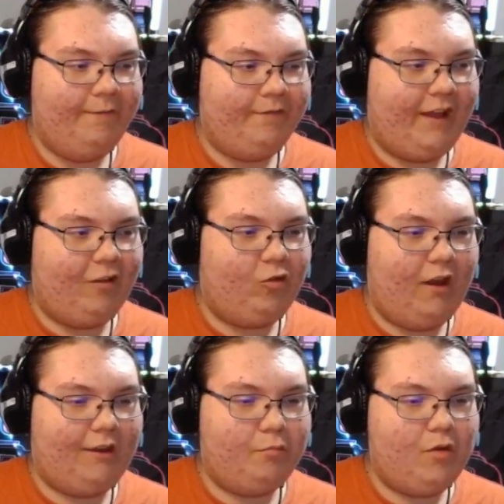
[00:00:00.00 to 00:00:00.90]
That was
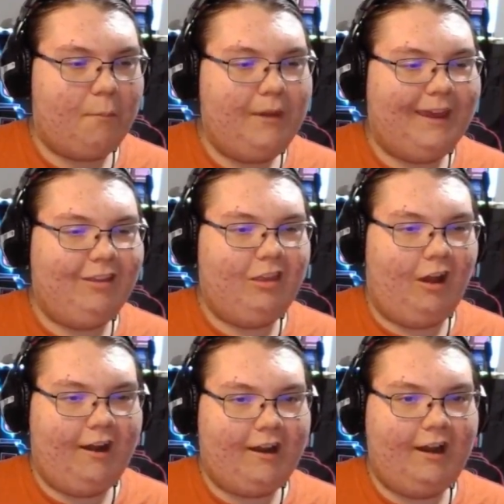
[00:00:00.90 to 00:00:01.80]
crazy, bro. I'm being
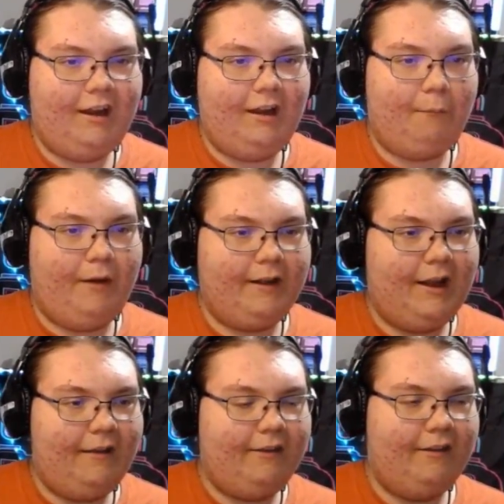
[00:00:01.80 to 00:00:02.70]
targeted in Among
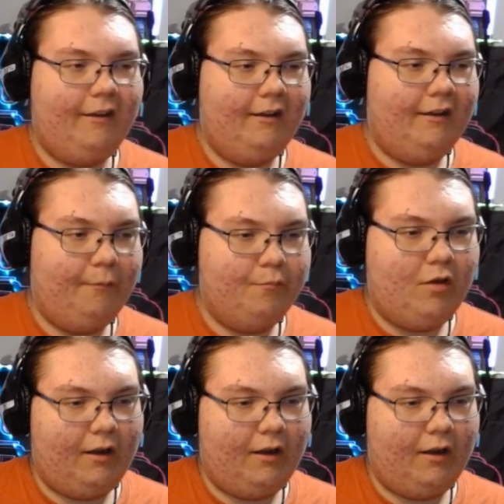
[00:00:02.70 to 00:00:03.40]
Us, bro.